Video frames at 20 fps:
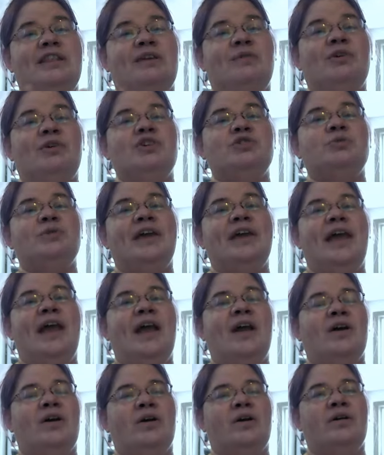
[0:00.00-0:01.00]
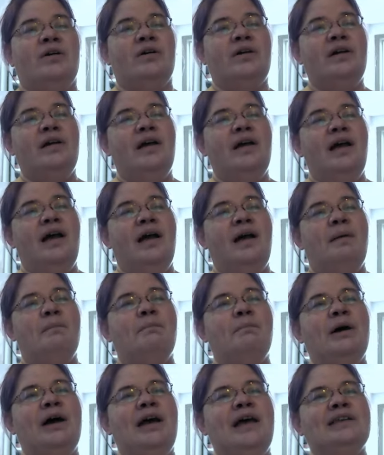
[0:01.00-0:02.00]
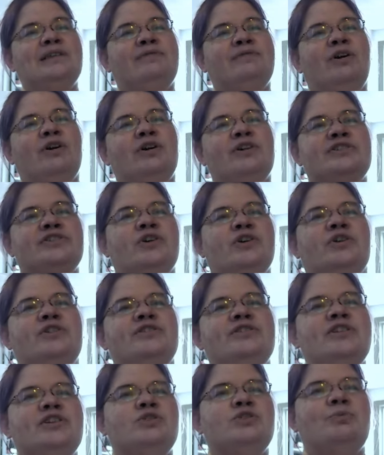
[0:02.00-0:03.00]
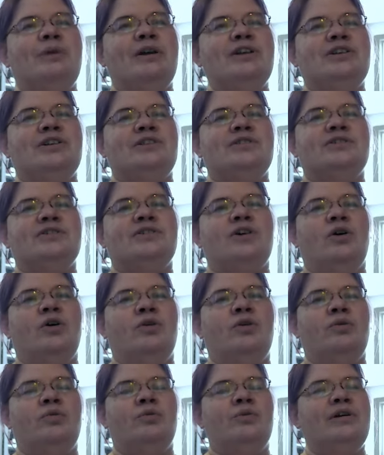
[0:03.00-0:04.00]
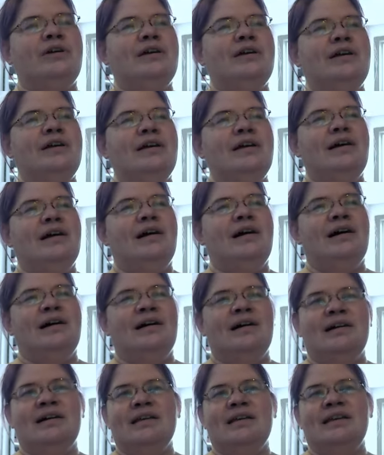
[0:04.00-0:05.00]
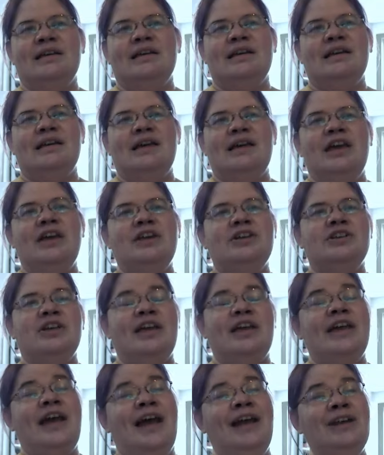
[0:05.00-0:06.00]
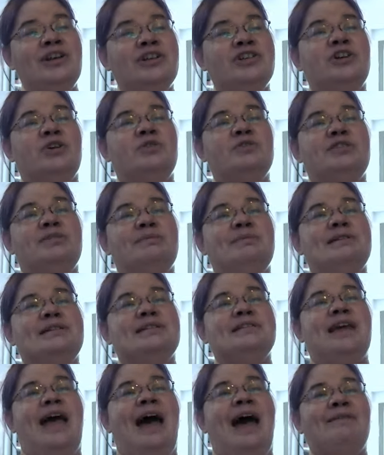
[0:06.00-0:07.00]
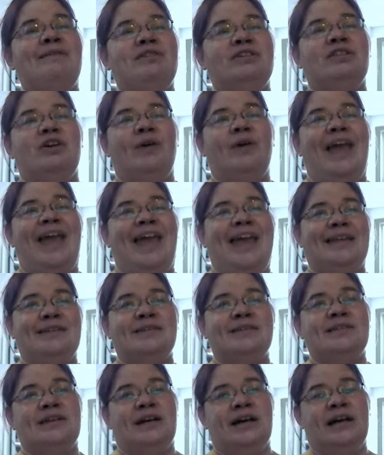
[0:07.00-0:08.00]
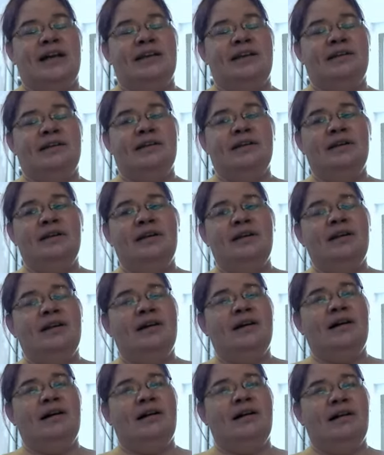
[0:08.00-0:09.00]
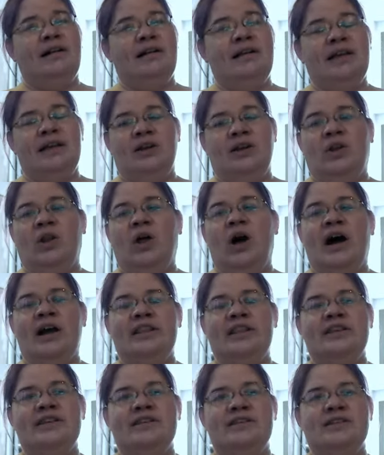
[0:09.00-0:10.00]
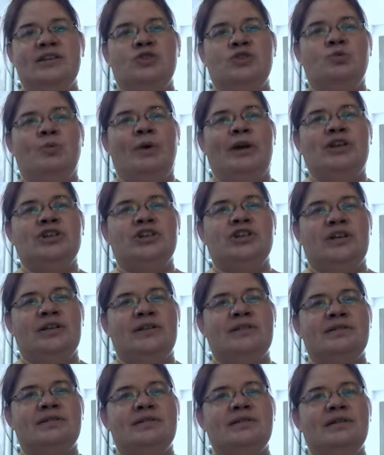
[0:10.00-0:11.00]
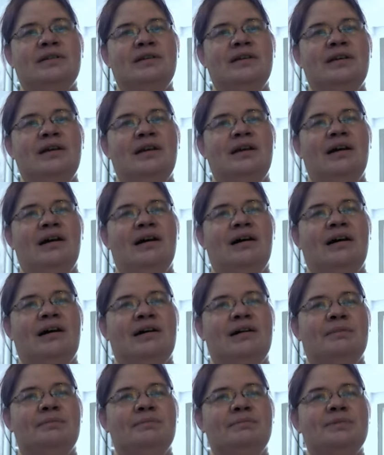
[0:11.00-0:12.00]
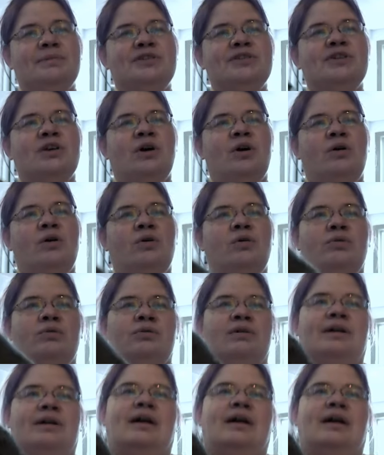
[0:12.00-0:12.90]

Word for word: they really do care, but as far as certain situations go, uh, he, sh- he kind of shows them as having their hands tied uh, in a lot of these situations. Um, so,